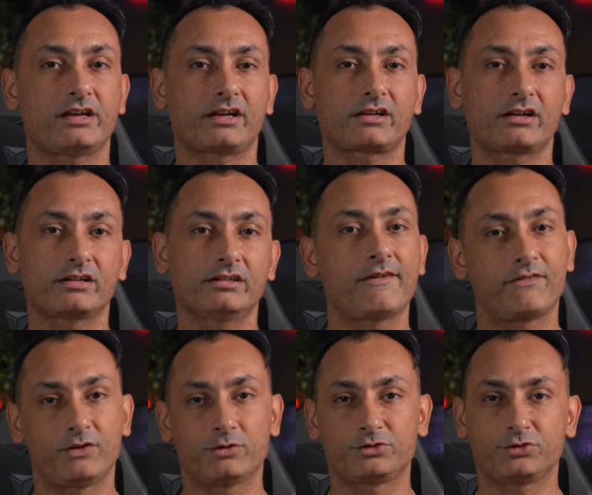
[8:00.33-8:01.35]
icon if
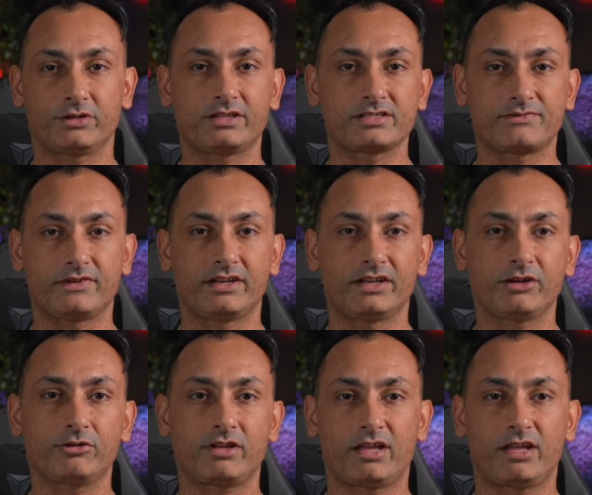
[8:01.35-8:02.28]
you enjoyed this video